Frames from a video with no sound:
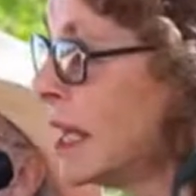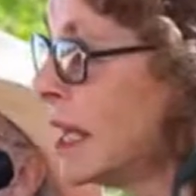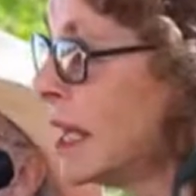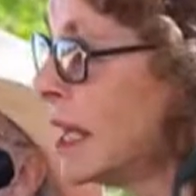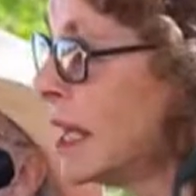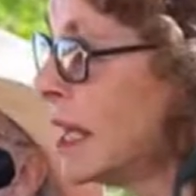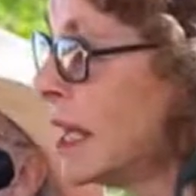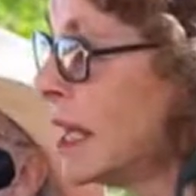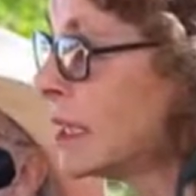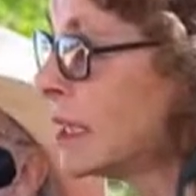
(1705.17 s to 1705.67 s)

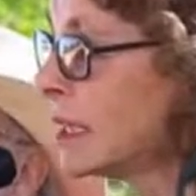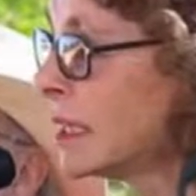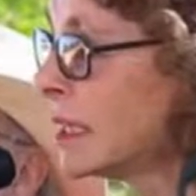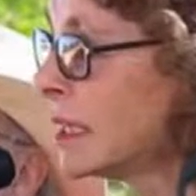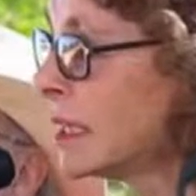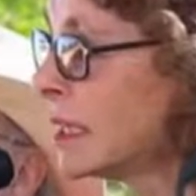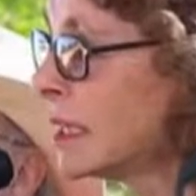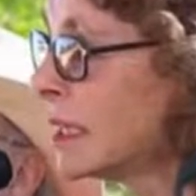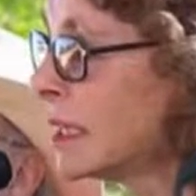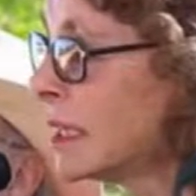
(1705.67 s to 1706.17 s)
and that
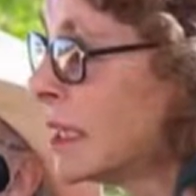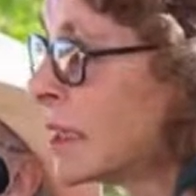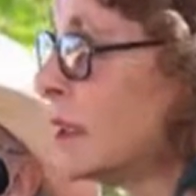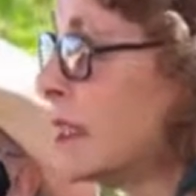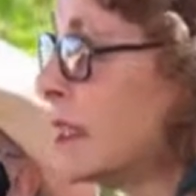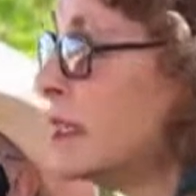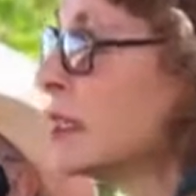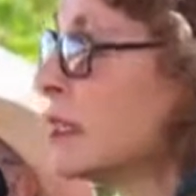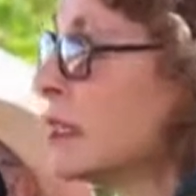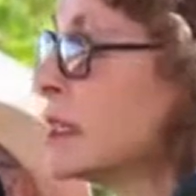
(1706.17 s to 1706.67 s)

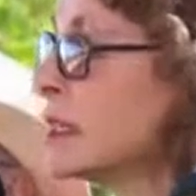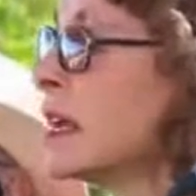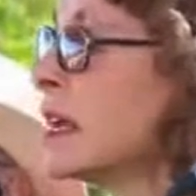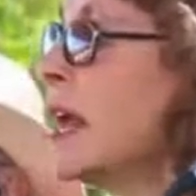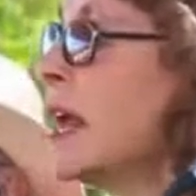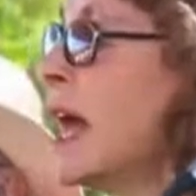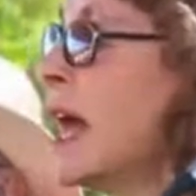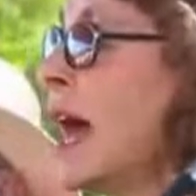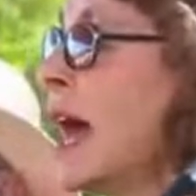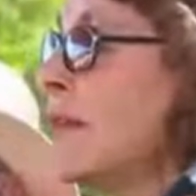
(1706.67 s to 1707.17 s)
suddenly the
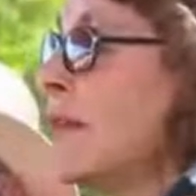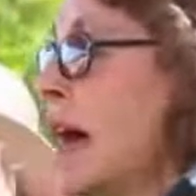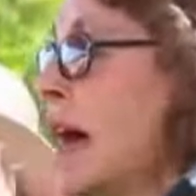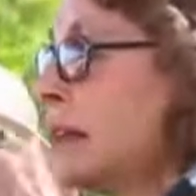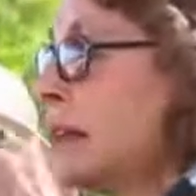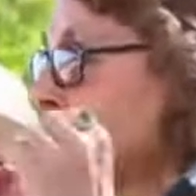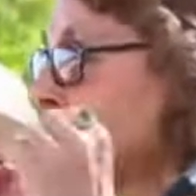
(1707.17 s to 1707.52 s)
helicopter